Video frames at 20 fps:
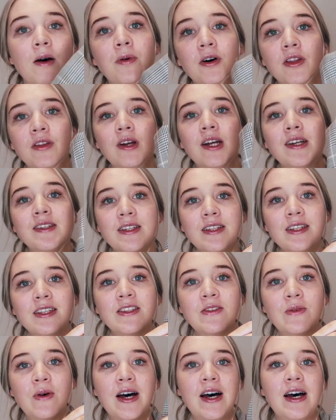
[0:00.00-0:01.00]
I bought the rest of
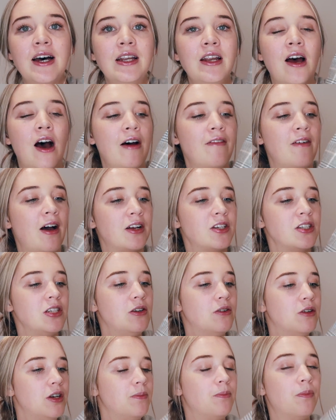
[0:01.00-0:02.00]
this one. I've actually
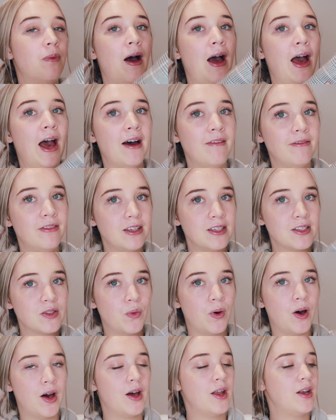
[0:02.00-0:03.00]
already have this
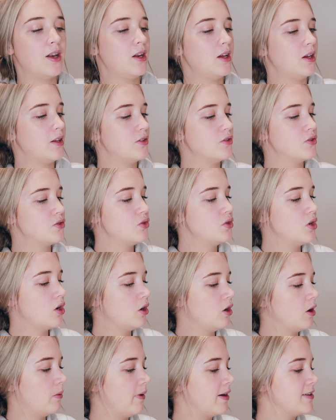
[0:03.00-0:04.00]
one in
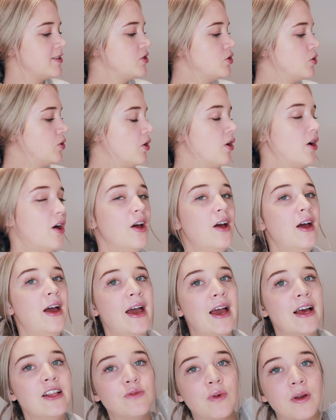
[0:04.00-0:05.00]
stock on my store.
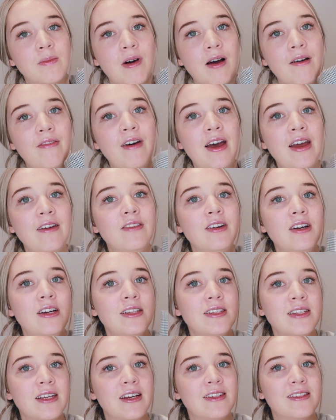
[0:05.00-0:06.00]
It's one of my
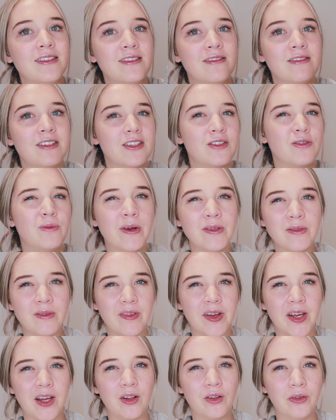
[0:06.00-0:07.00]
favorites. It just reminds me of
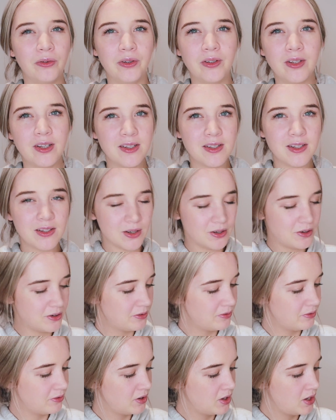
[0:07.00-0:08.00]
like Clueless sort
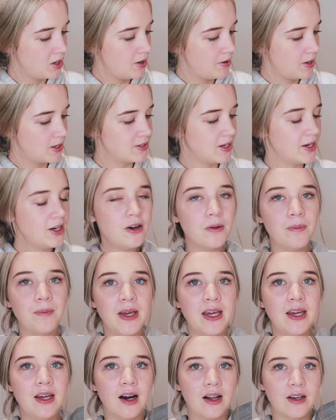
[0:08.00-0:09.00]
of. It's like got
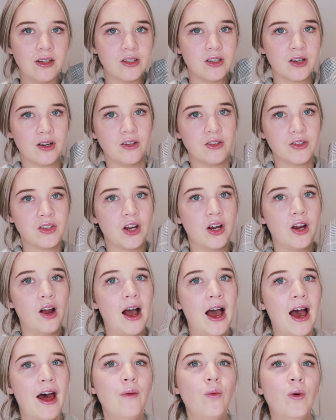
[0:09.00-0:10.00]
pink undertones though.
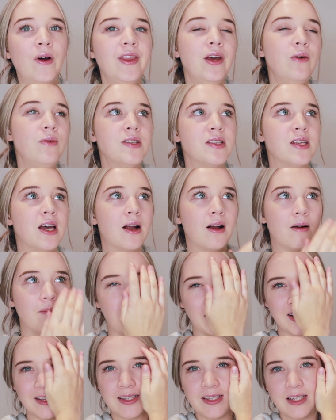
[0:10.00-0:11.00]
I had one that was like
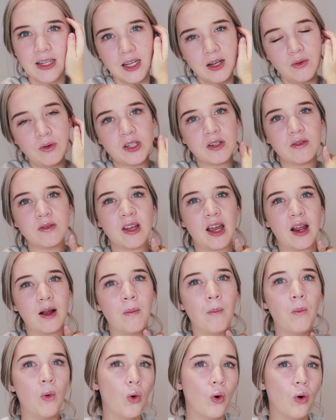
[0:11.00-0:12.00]
mustard, which was like
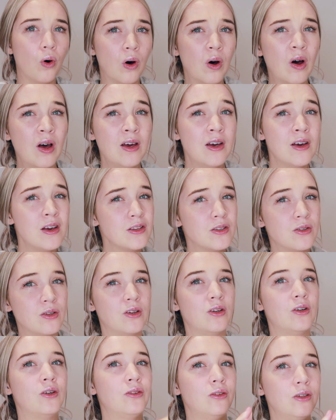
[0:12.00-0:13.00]
more sort
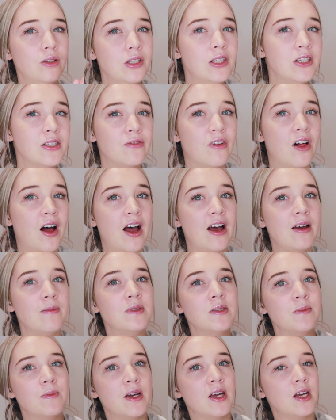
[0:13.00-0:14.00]
of Clueless
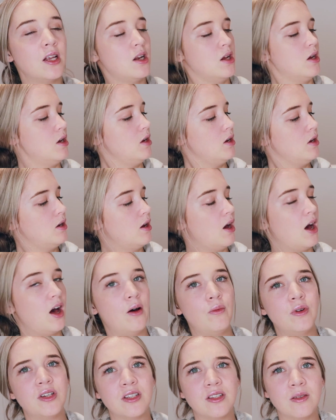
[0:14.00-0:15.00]
vibes,
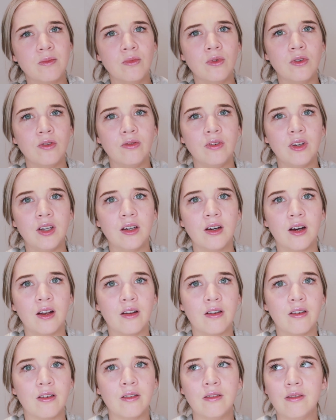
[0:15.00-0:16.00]
but which is a movie. I
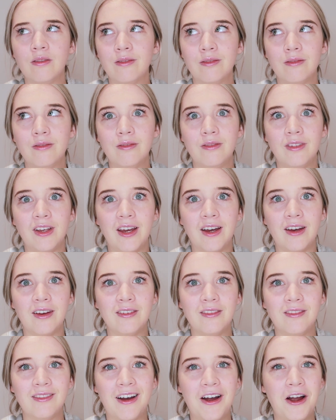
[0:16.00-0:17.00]
don't know.
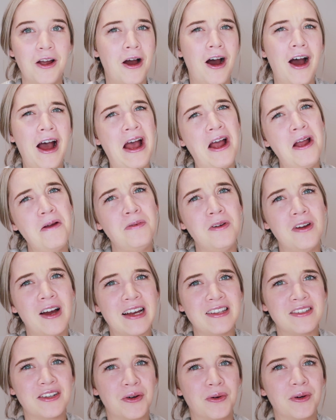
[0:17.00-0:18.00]
Yeah, I hope you
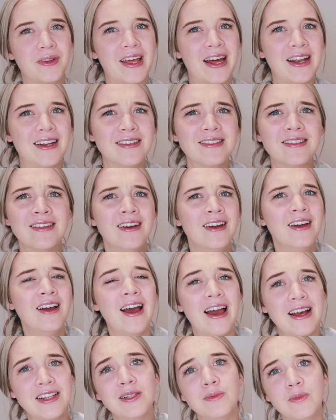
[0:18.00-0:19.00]
guys know what that is.
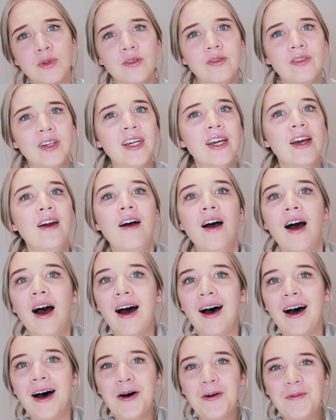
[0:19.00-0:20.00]
It's a movie.
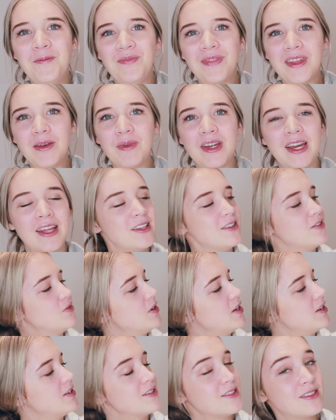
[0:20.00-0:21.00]
But yeah, this
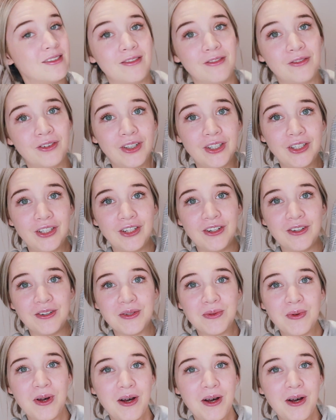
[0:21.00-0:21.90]
one's really cute as